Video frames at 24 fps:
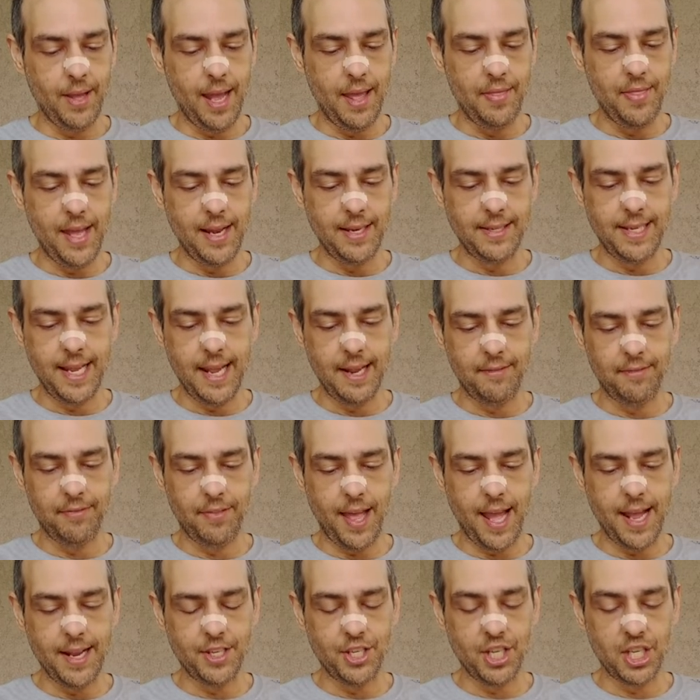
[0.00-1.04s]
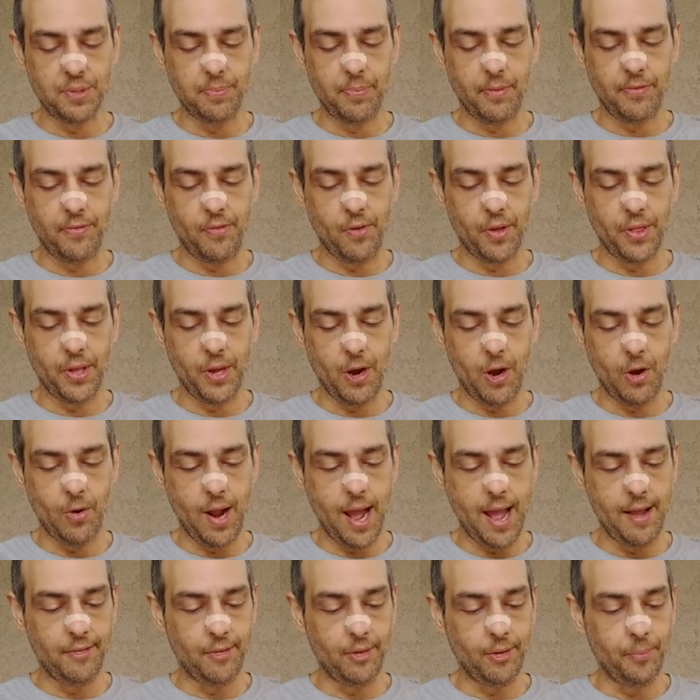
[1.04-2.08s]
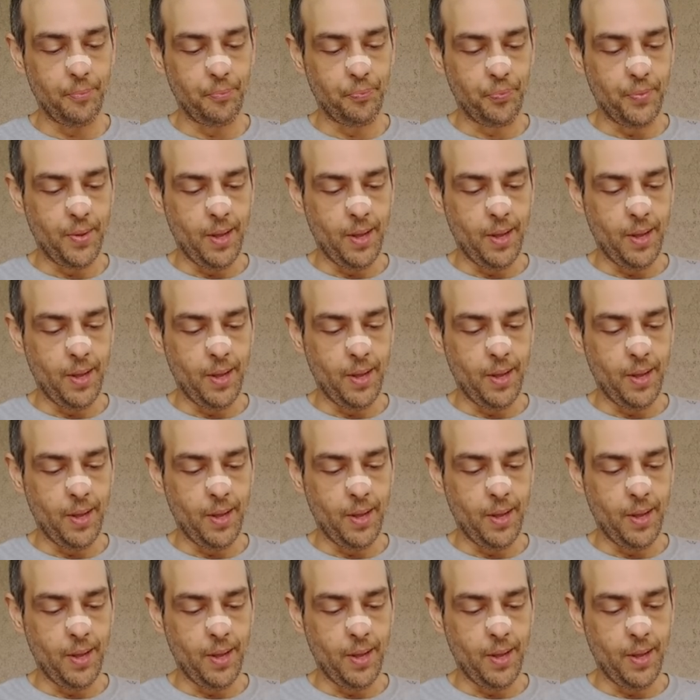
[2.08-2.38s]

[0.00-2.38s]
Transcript: and then take flight just before their arrival.